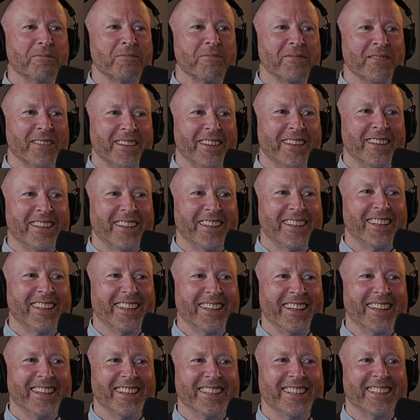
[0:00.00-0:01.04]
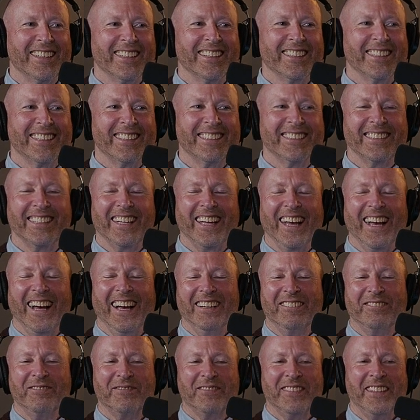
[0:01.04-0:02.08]
Yeah, that would not be good. Yeah.
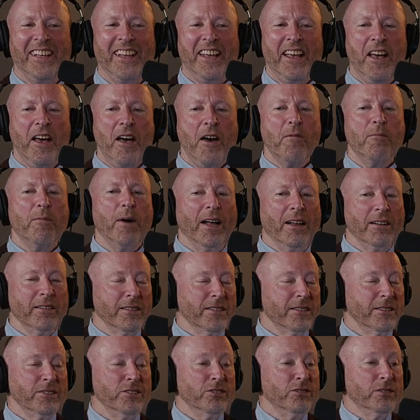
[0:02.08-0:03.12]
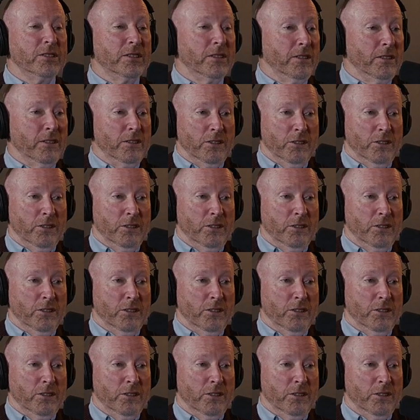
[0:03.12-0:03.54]
So, yeah. Well, you'd...